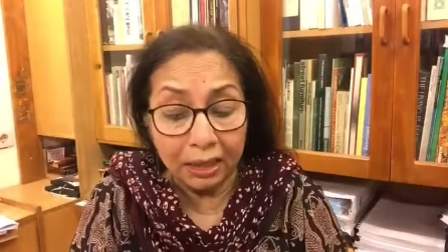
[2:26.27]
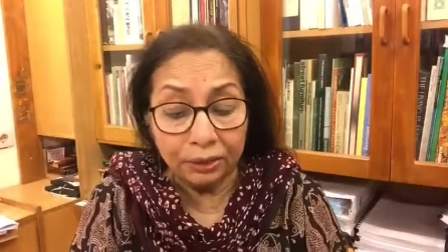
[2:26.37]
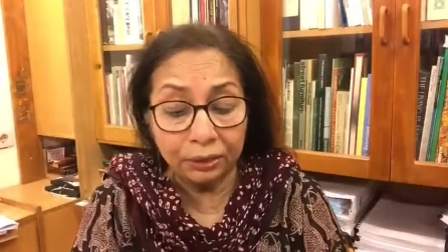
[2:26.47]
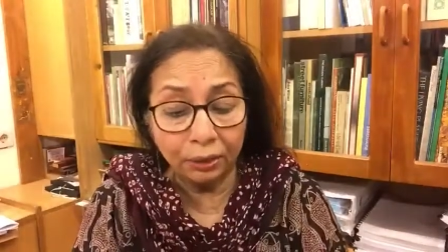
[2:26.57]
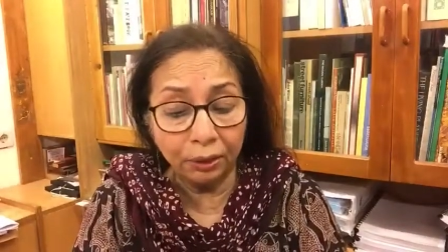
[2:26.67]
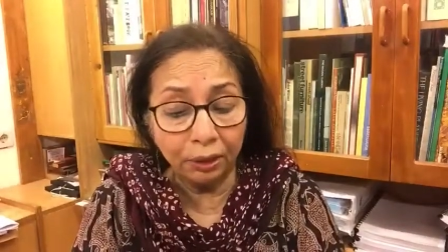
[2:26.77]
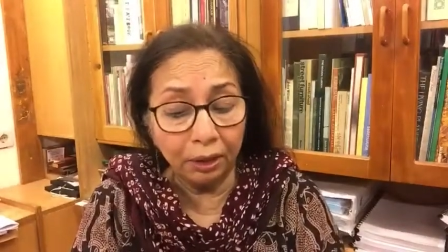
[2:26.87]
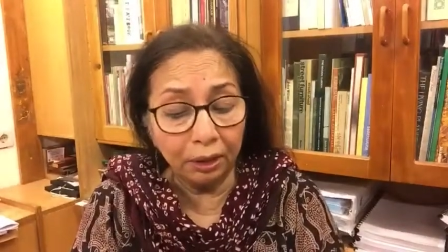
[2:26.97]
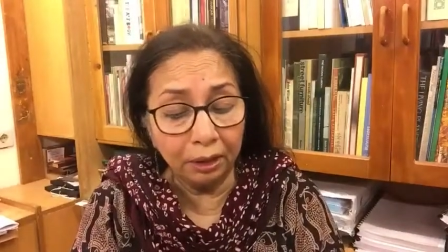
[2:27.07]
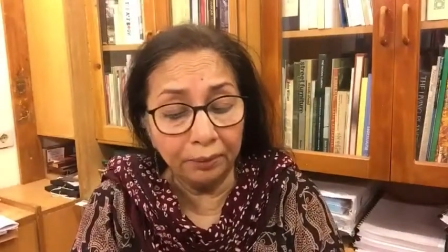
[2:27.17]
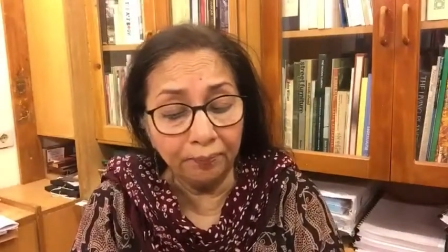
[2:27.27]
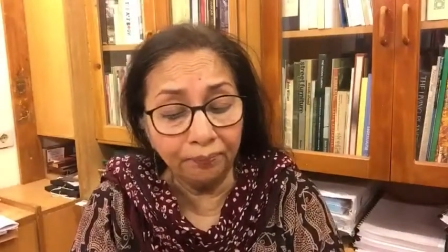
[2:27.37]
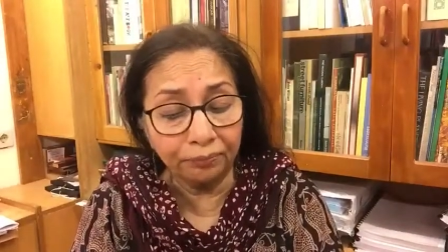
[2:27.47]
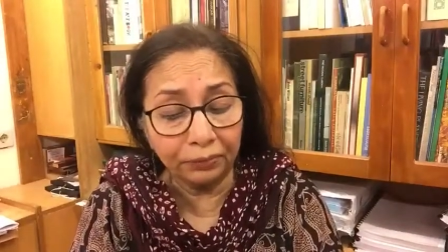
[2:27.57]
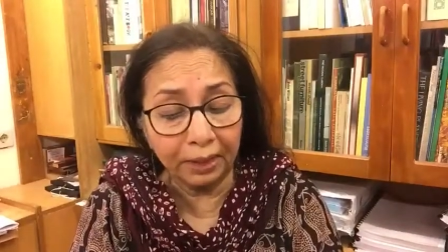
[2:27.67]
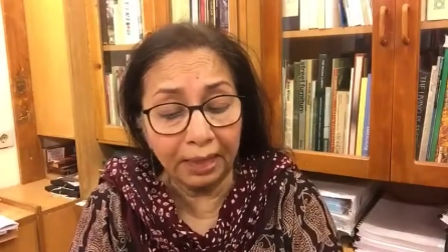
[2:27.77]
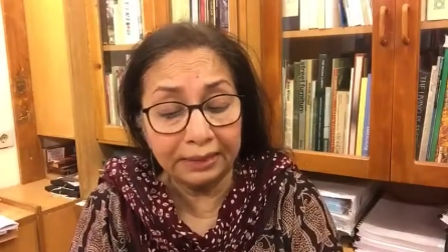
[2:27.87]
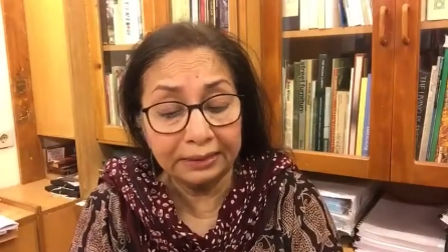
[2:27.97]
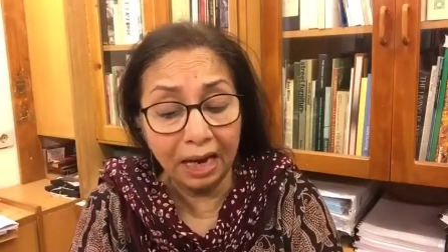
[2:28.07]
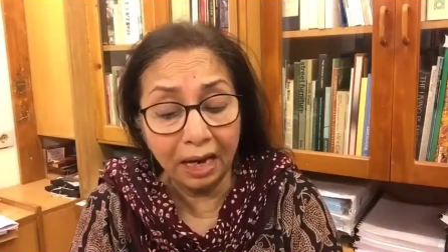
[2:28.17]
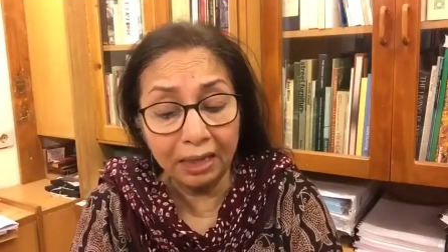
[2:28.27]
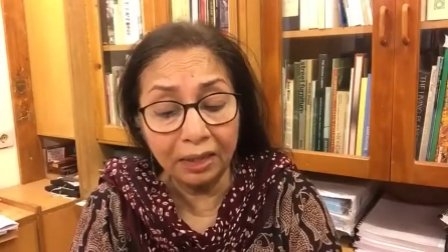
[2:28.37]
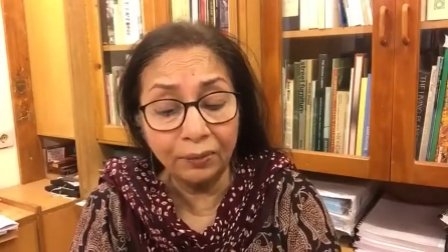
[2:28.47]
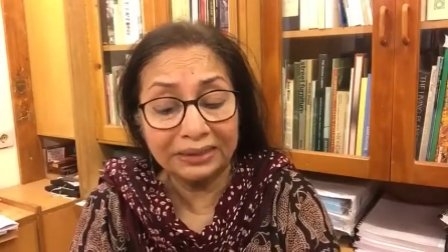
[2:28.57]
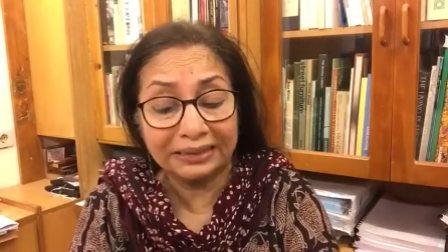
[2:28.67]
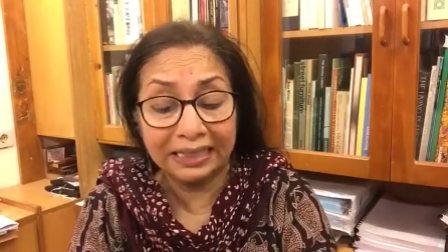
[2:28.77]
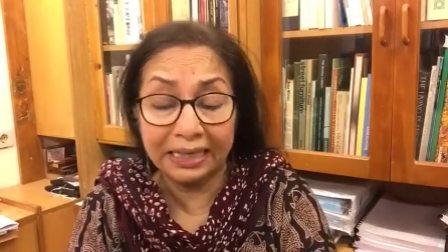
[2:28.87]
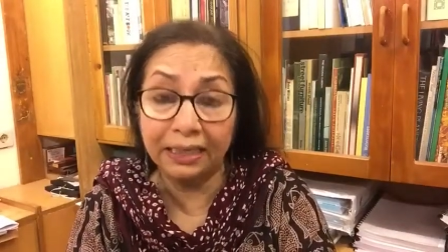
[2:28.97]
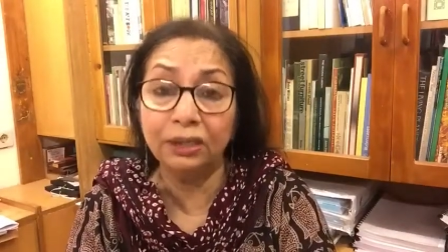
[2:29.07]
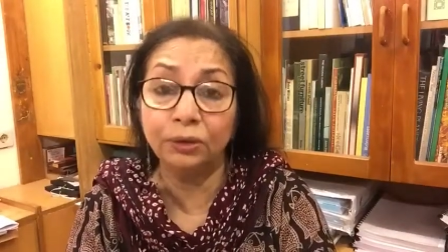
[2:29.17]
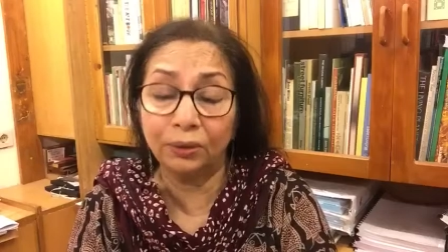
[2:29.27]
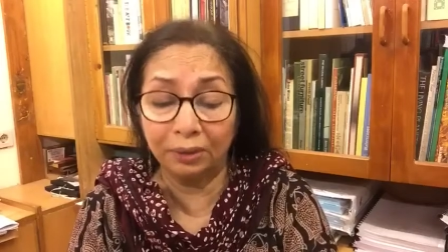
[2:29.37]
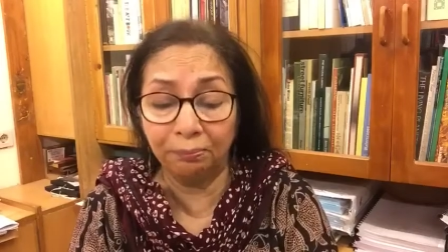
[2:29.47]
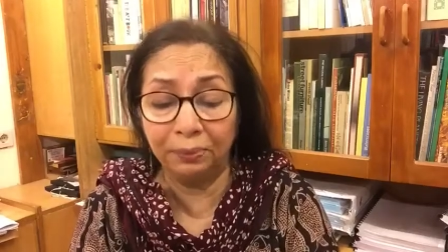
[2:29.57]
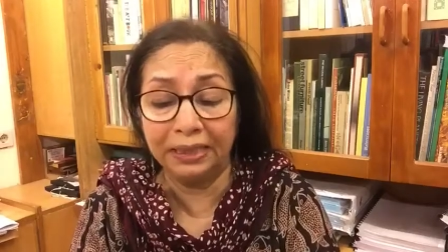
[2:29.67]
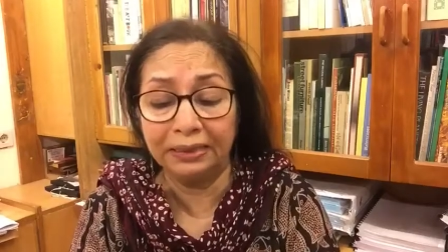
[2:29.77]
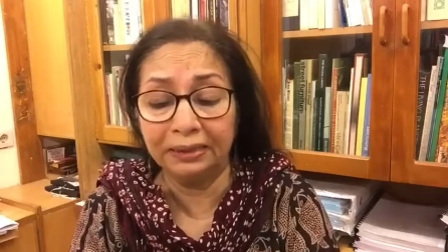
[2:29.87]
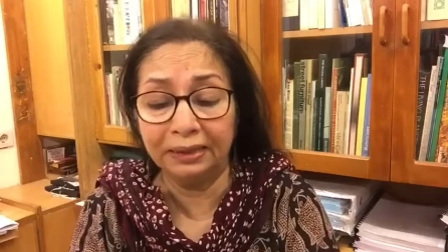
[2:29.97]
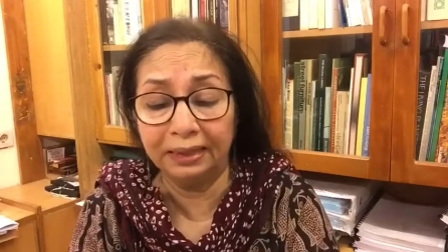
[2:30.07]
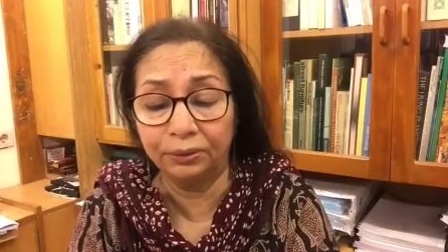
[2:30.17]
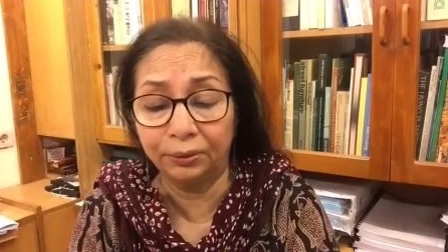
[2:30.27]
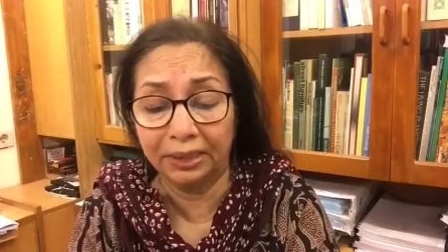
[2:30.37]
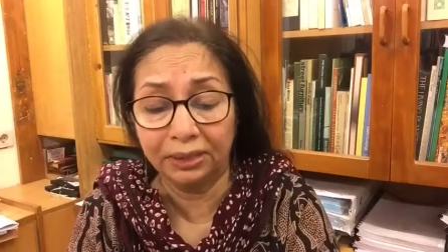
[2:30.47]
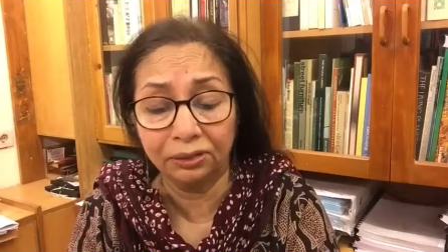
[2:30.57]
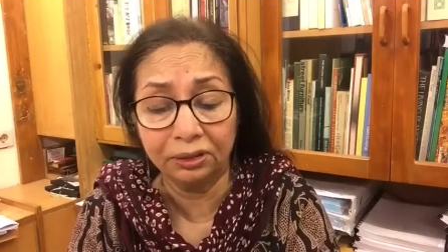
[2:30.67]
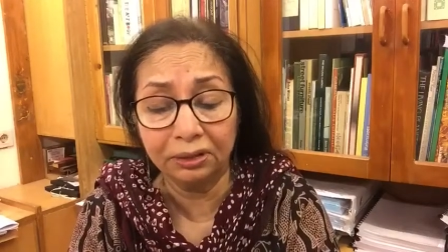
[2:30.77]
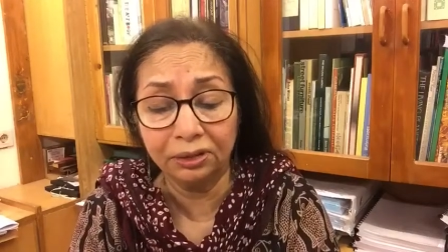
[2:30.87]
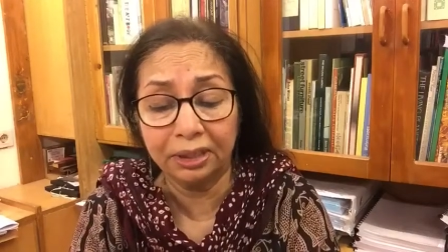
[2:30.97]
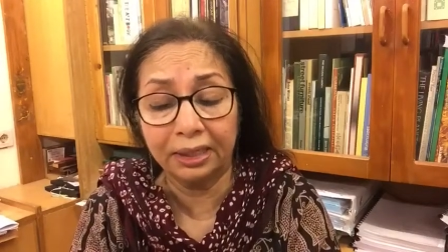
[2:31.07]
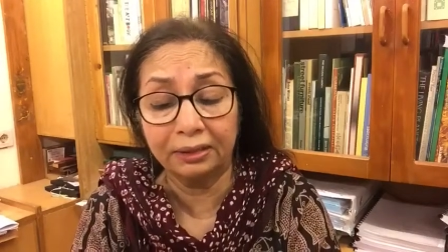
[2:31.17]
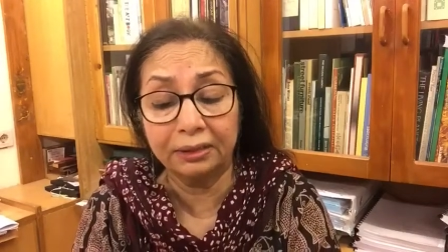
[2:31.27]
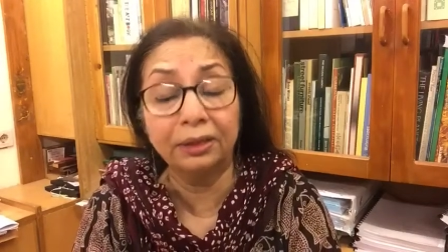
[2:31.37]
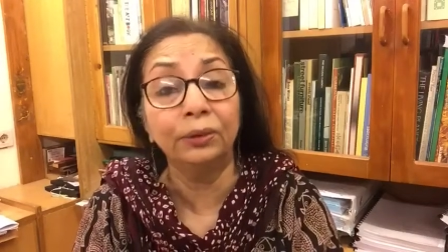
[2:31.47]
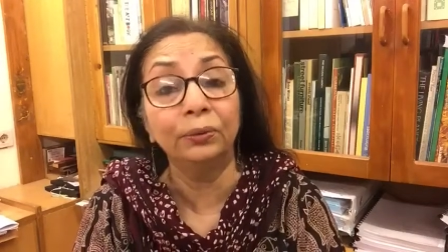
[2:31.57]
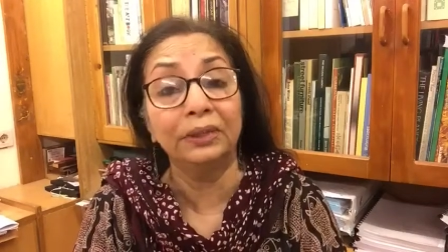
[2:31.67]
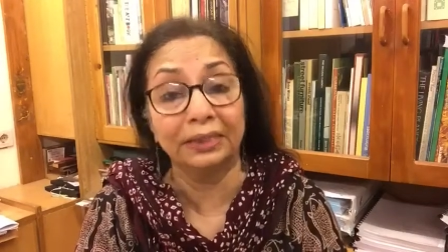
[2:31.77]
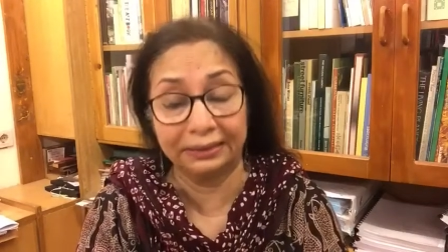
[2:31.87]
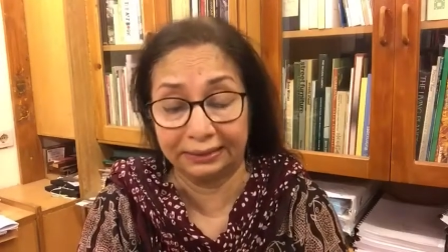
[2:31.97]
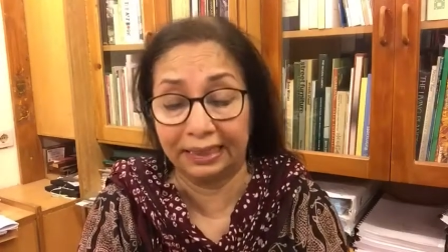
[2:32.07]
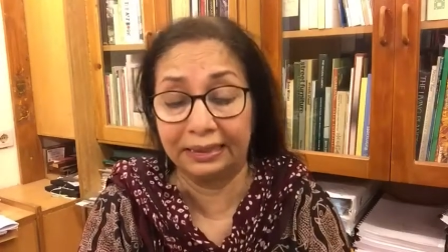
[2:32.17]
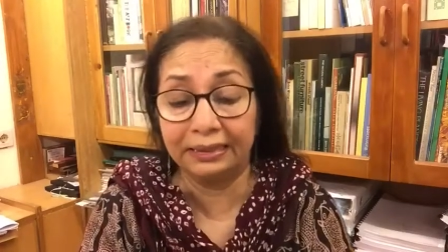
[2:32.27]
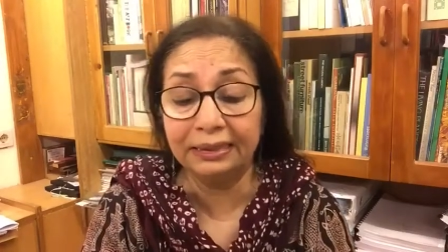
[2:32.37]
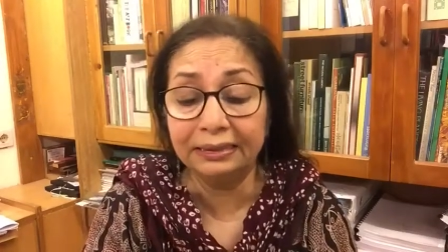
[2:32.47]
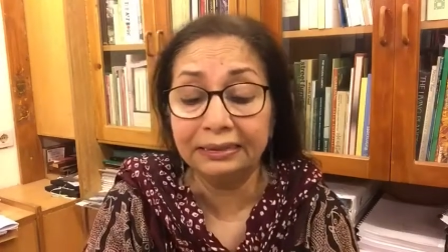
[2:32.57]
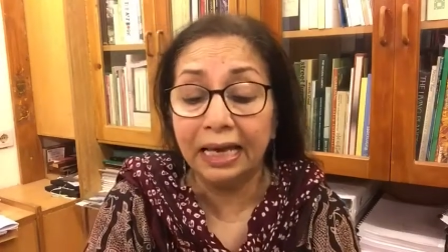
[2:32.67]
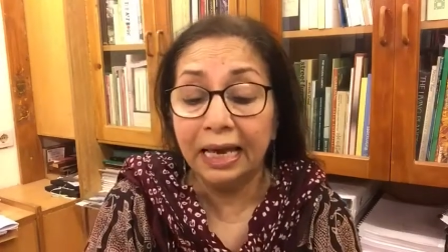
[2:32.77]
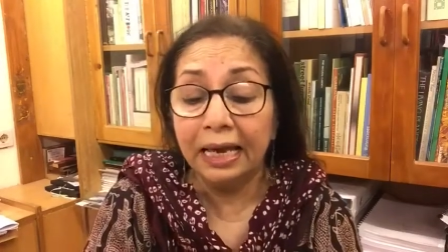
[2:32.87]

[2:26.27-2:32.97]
So, um, as Jahanara was keen to complete her education, she continued her studies